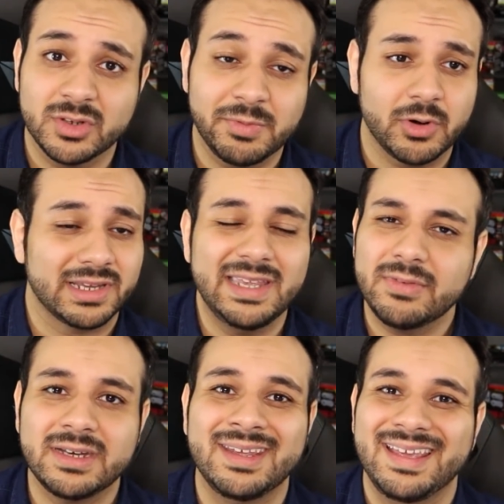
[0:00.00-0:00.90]
Don't get me wrong.
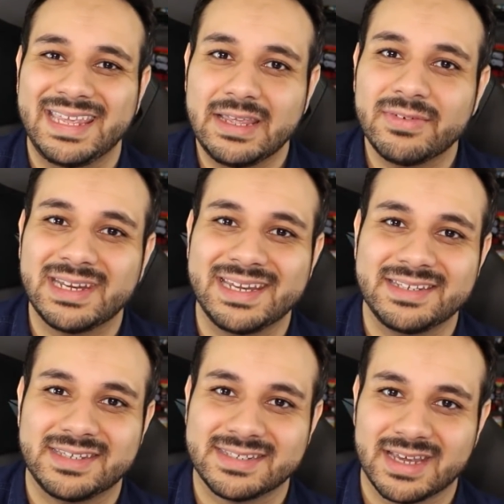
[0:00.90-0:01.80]
Even
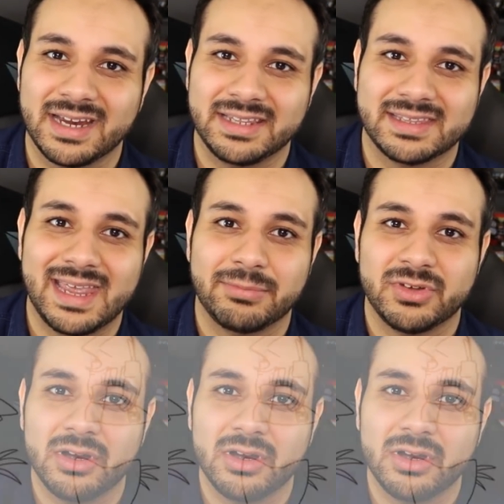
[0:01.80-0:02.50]
in designing the games,